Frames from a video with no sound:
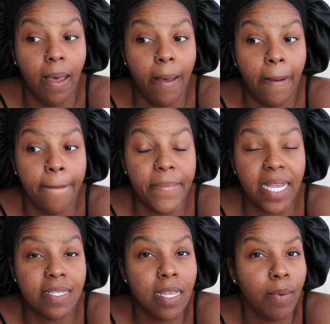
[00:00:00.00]
um,
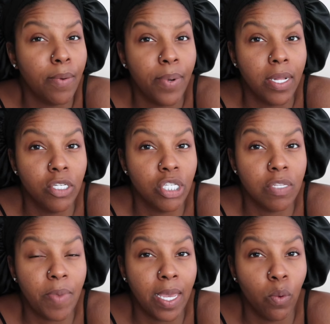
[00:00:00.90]
next time I'll probably
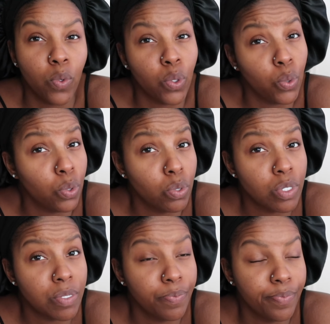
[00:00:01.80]
just make it with noodles.